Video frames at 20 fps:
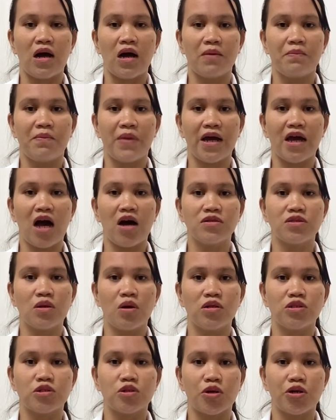My
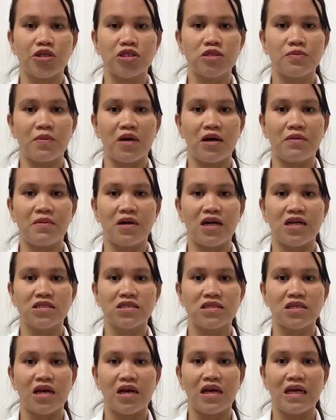household chores, Ma'am, are
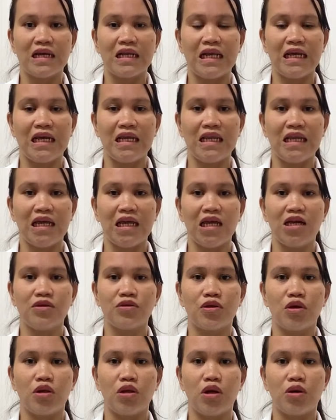
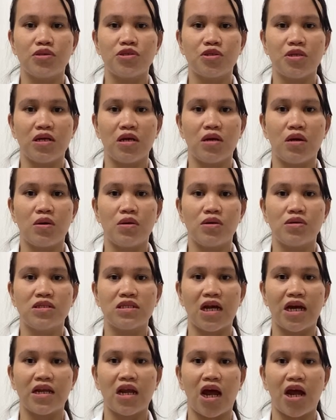cleaning the laundry clothes
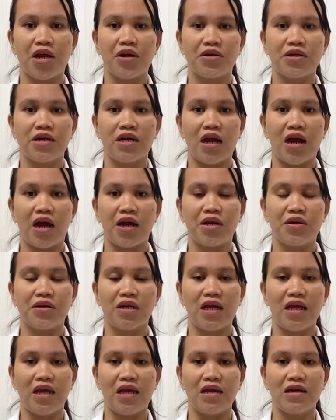and
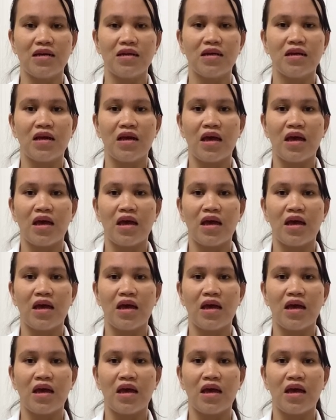ironing.